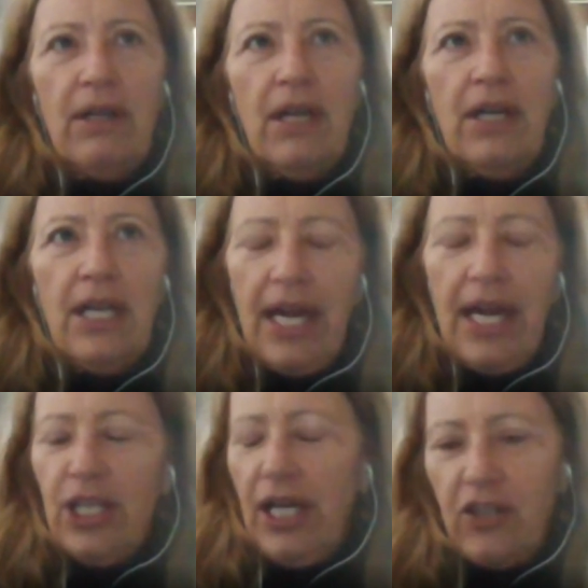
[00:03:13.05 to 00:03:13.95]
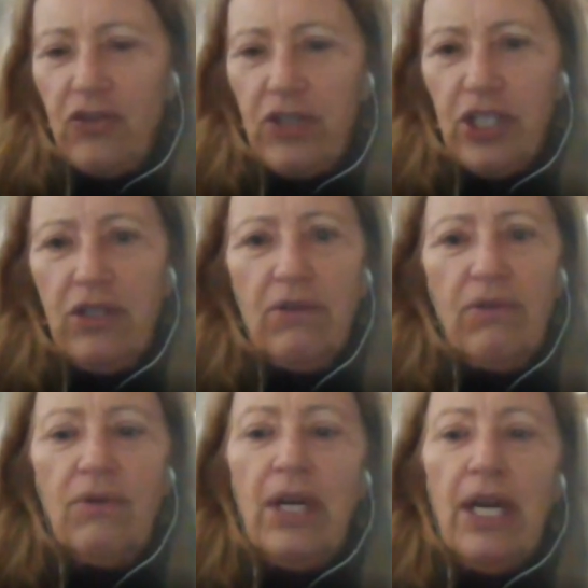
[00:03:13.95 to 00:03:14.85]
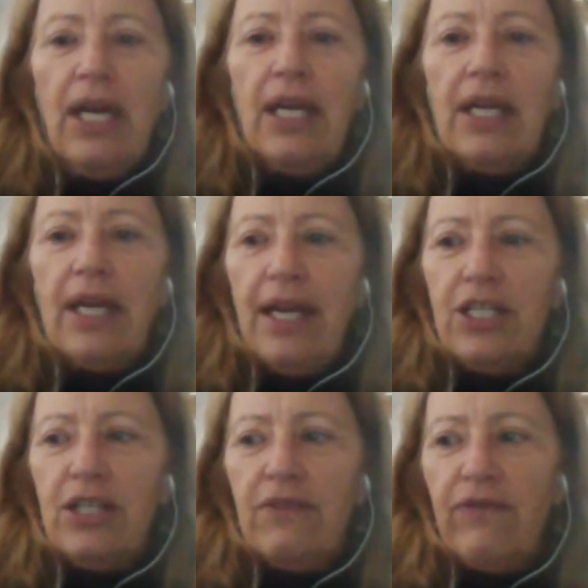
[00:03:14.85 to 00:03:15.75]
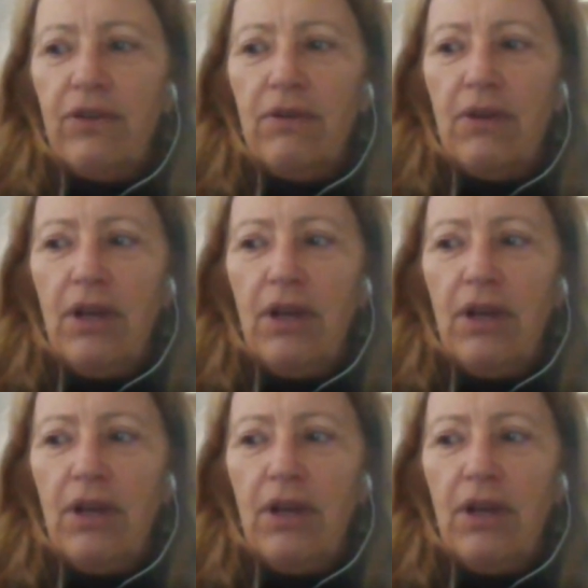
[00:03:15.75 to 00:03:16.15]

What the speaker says: engage an electrician or engage different